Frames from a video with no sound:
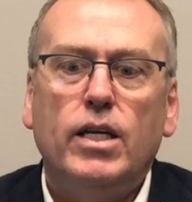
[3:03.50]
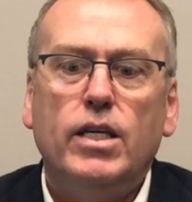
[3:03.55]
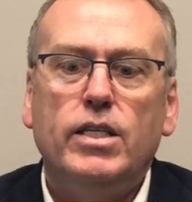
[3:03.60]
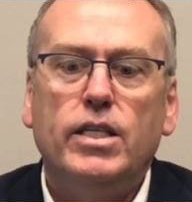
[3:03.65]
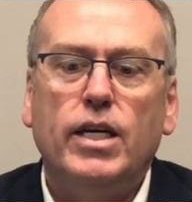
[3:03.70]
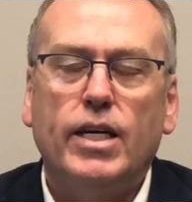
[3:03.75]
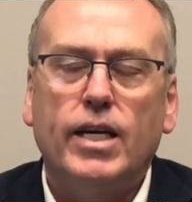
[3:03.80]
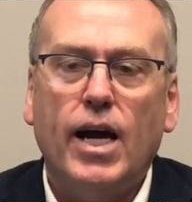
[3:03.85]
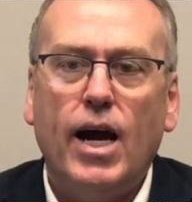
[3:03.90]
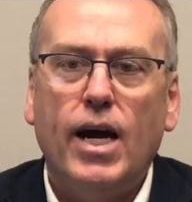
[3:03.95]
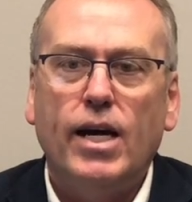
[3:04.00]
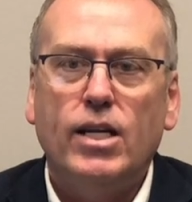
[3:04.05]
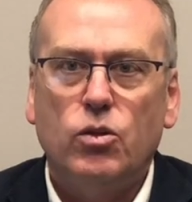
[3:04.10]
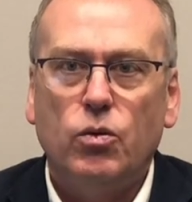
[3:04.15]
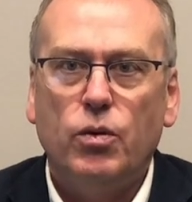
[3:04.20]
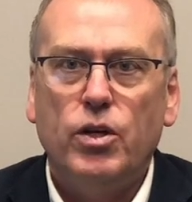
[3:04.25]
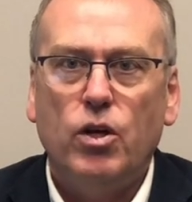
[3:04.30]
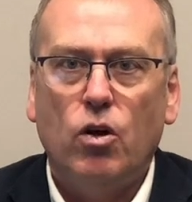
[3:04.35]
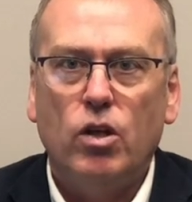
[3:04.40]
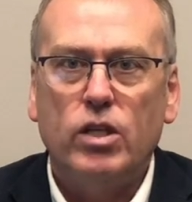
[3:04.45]
you can't do
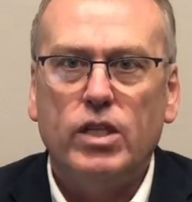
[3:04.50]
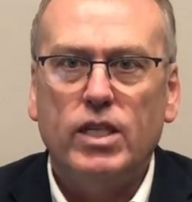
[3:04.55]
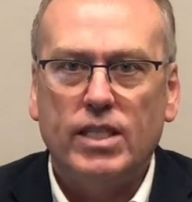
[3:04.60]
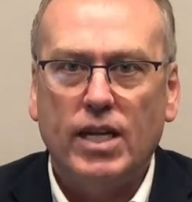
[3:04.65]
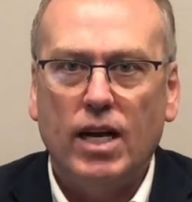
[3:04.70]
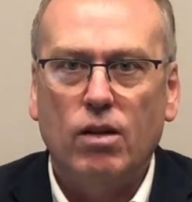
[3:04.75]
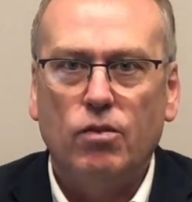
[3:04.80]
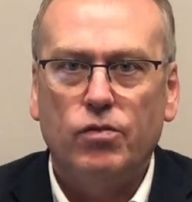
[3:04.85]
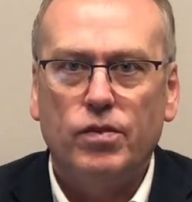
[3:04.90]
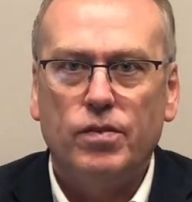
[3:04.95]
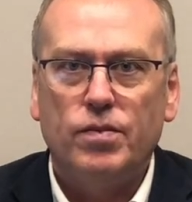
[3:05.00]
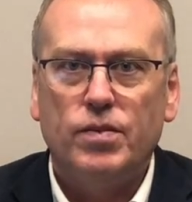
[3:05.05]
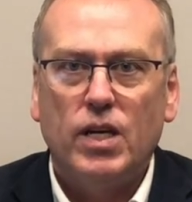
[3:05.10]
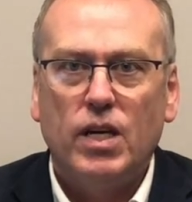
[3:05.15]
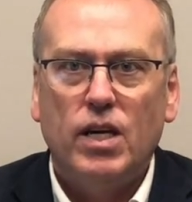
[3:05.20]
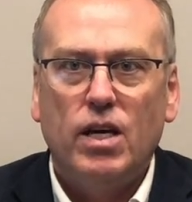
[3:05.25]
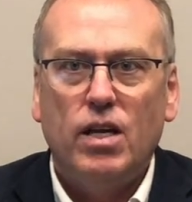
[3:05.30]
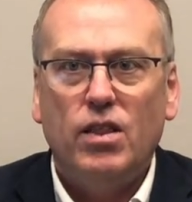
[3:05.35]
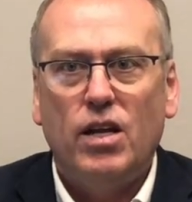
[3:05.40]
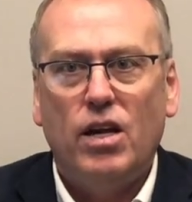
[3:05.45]
it all yourself.
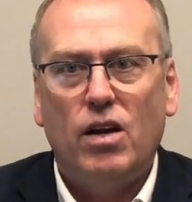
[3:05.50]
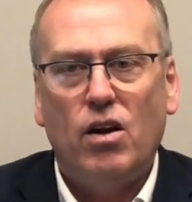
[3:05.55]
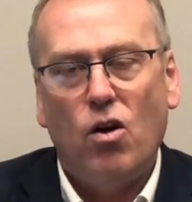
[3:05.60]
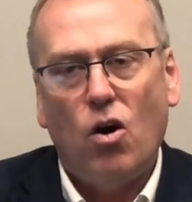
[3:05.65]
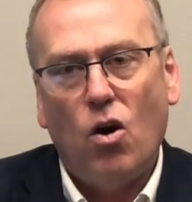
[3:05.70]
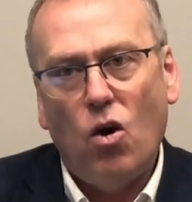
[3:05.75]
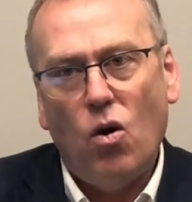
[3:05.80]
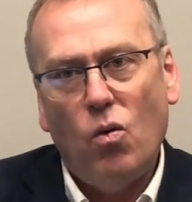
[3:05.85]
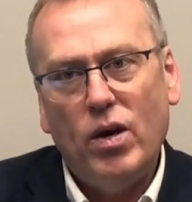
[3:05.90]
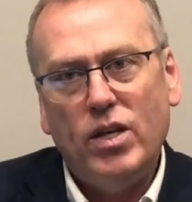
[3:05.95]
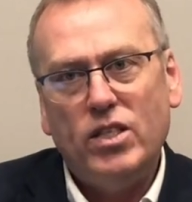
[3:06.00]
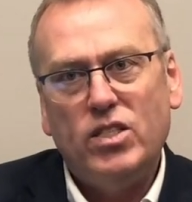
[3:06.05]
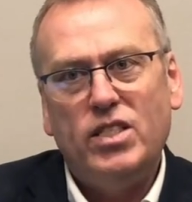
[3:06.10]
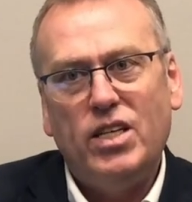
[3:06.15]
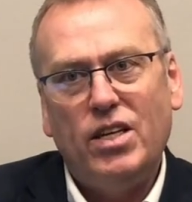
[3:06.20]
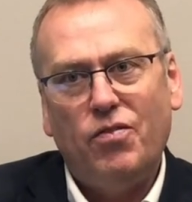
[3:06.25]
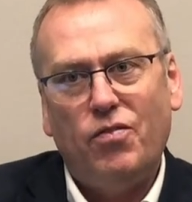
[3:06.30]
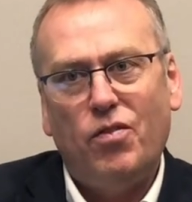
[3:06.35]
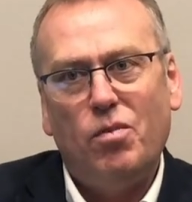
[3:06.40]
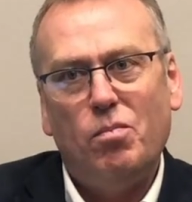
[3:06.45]
There are always
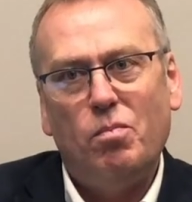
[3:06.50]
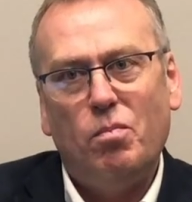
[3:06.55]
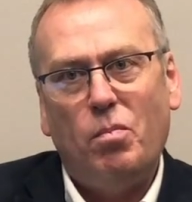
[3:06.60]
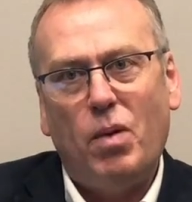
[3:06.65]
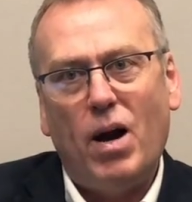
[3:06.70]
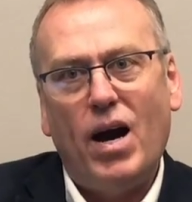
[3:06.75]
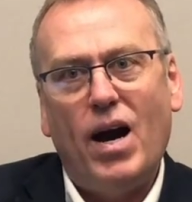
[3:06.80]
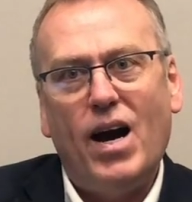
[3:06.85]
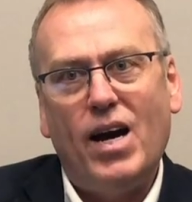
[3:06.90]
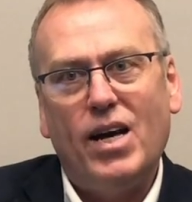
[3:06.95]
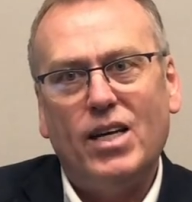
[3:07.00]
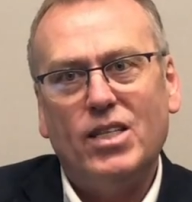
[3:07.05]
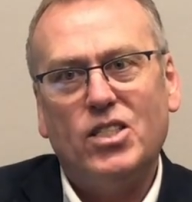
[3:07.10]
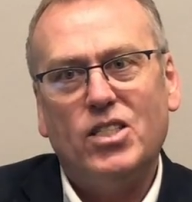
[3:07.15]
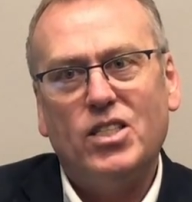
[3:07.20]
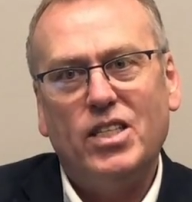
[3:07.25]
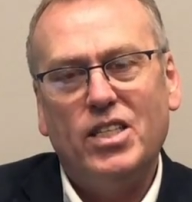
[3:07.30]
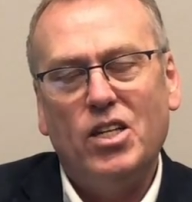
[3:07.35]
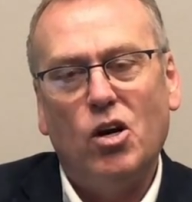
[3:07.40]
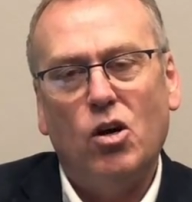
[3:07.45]
different
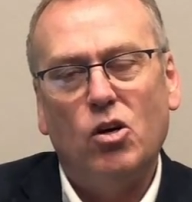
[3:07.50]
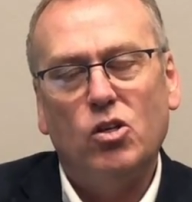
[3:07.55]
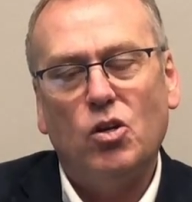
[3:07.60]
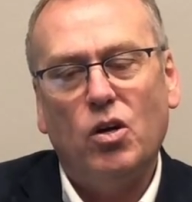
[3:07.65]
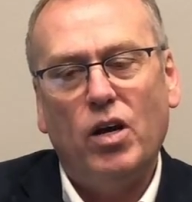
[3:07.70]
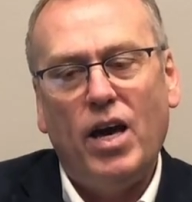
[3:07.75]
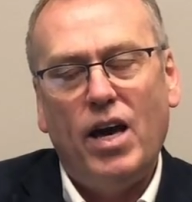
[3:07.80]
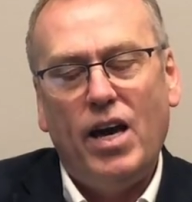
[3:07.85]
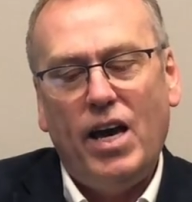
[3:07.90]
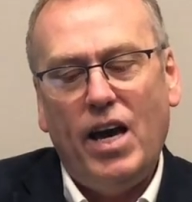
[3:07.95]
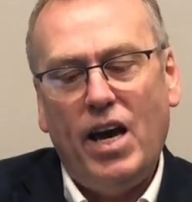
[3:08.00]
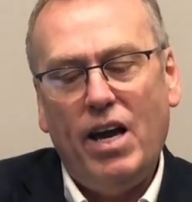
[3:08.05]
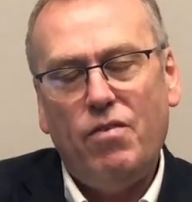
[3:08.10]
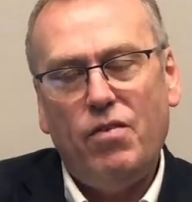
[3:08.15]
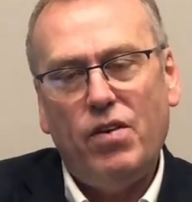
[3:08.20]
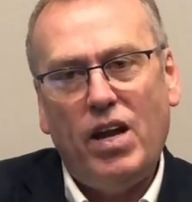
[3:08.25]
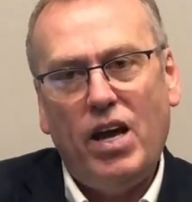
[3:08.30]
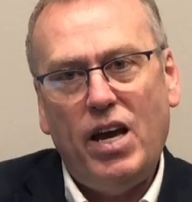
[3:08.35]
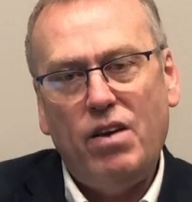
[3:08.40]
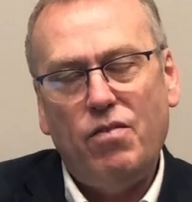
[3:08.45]
parts, you know, so
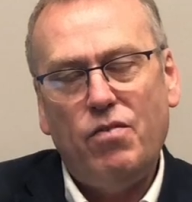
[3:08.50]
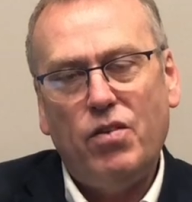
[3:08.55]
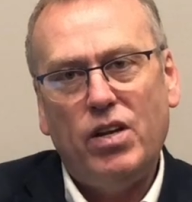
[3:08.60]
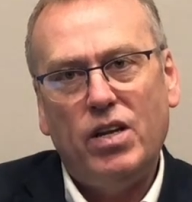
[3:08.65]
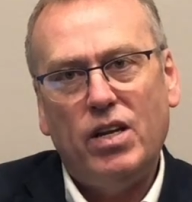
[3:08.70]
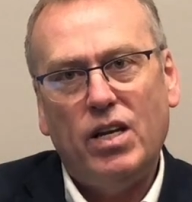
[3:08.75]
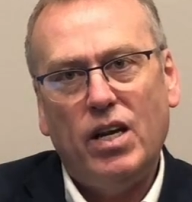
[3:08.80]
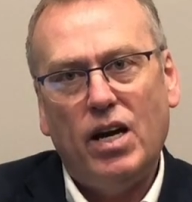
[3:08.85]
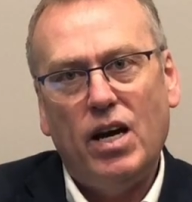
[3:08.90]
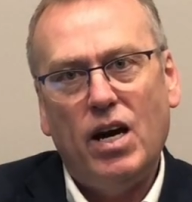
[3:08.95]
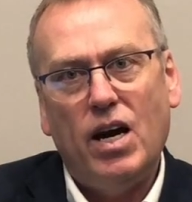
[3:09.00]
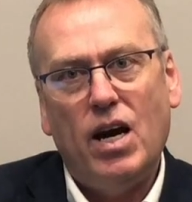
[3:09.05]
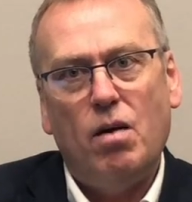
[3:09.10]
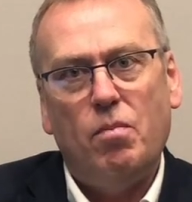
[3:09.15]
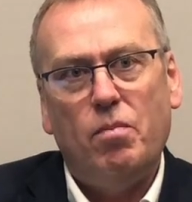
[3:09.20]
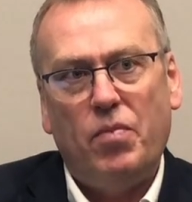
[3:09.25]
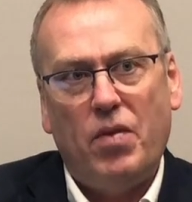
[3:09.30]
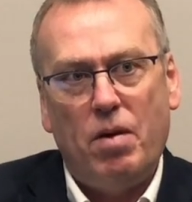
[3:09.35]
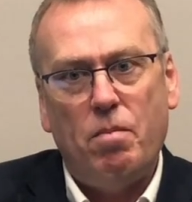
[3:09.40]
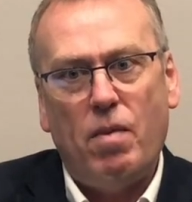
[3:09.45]
even
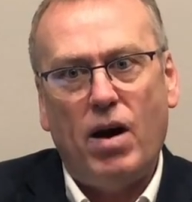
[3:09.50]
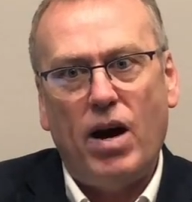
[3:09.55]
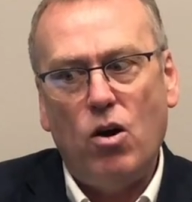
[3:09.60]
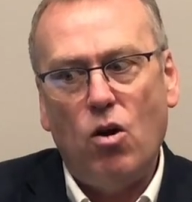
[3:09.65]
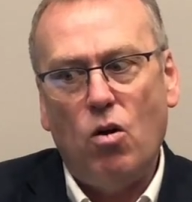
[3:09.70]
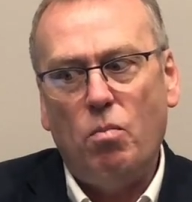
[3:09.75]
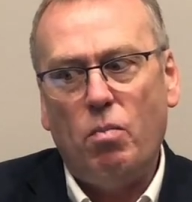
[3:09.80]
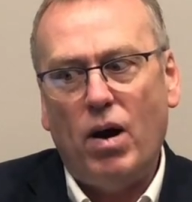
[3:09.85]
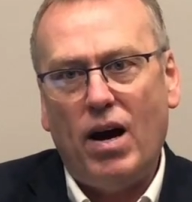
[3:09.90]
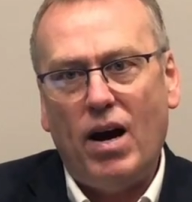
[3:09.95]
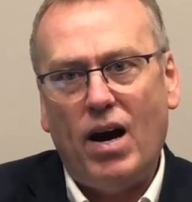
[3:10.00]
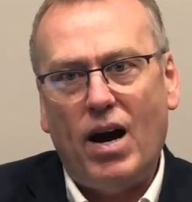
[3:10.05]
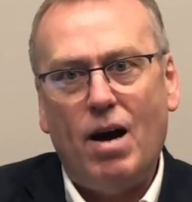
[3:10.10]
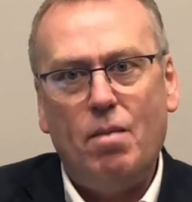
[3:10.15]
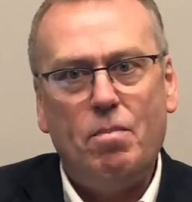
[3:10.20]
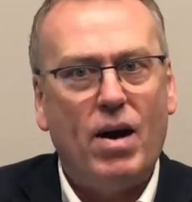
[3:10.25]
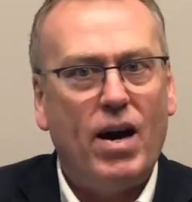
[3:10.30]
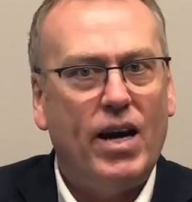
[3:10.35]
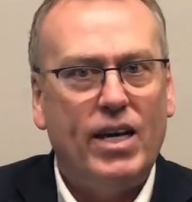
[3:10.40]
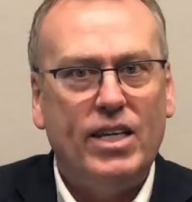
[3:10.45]
in my own part, I
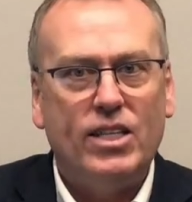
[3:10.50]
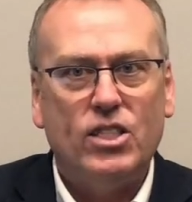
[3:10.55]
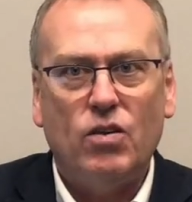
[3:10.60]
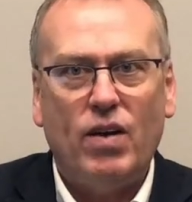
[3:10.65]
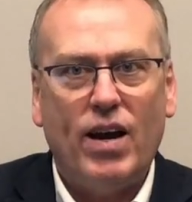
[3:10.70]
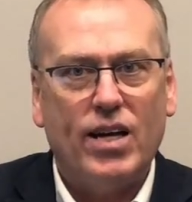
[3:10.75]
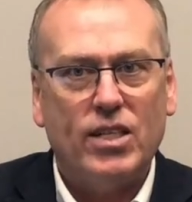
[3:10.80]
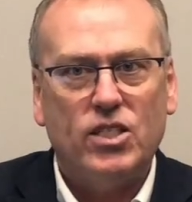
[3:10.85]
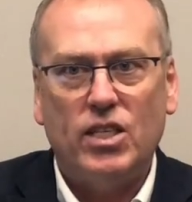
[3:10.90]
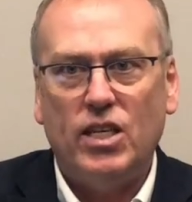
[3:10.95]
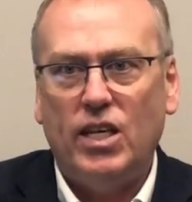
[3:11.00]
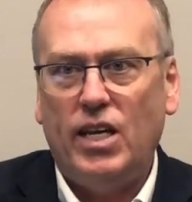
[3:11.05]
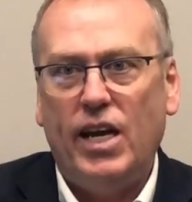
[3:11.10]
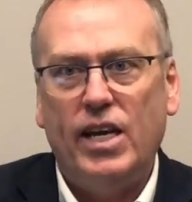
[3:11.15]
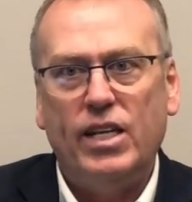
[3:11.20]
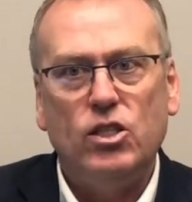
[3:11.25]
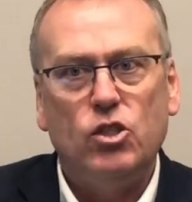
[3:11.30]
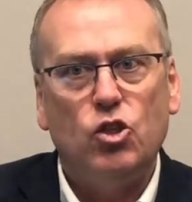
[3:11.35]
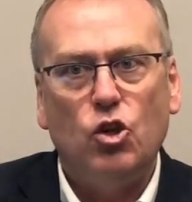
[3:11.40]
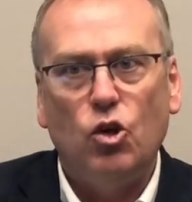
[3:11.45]
might interact
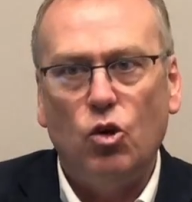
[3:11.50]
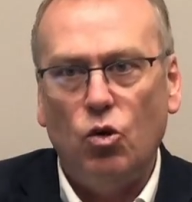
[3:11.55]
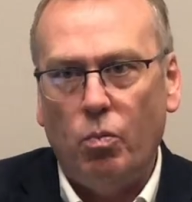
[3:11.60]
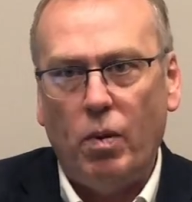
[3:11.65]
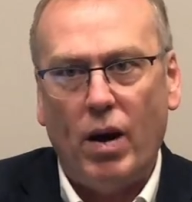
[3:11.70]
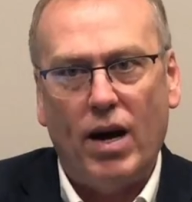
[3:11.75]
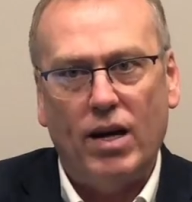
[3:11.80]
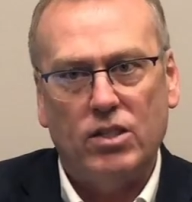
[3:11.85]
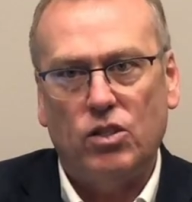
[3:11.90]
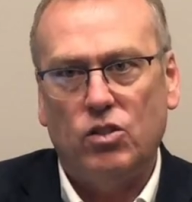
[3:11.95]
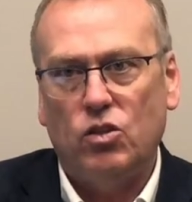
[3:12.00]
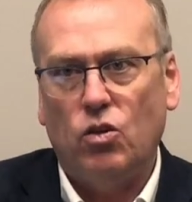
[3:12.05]
in two parts.